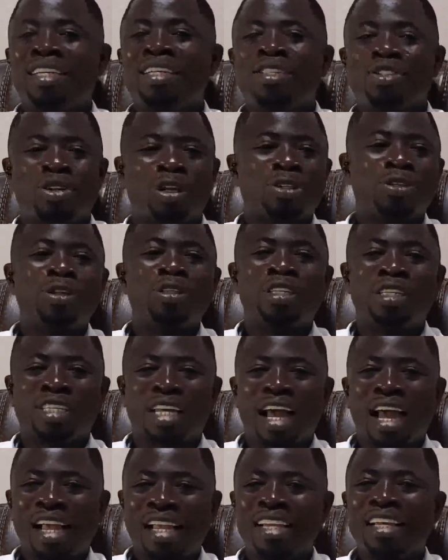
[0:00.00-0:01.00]
structural
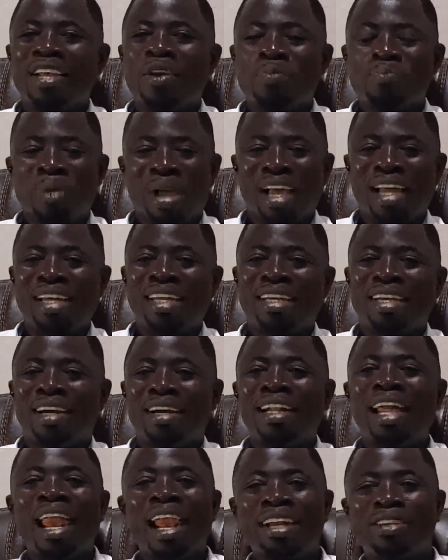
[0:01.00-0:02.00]
design,
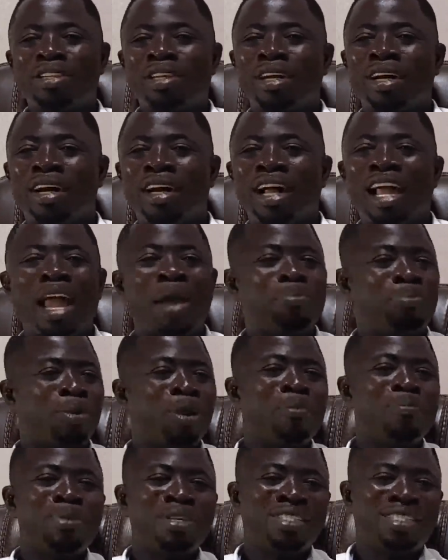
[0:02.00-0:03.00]
mechanical, electrical, and
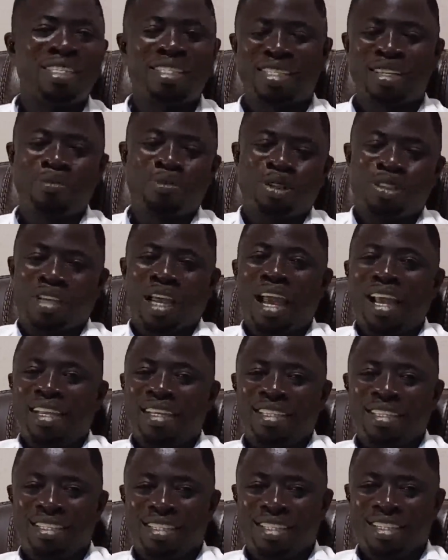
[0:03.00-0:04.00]
plumbing system
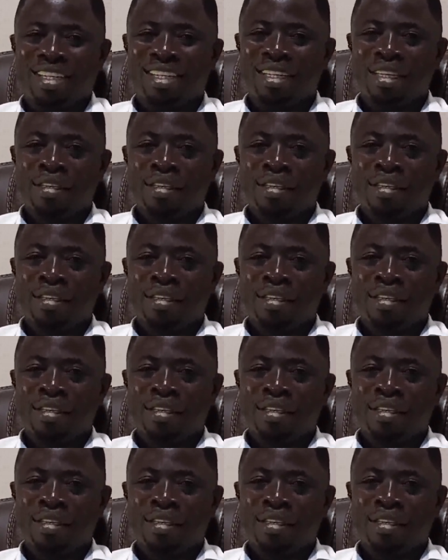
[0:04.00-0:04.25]
designs.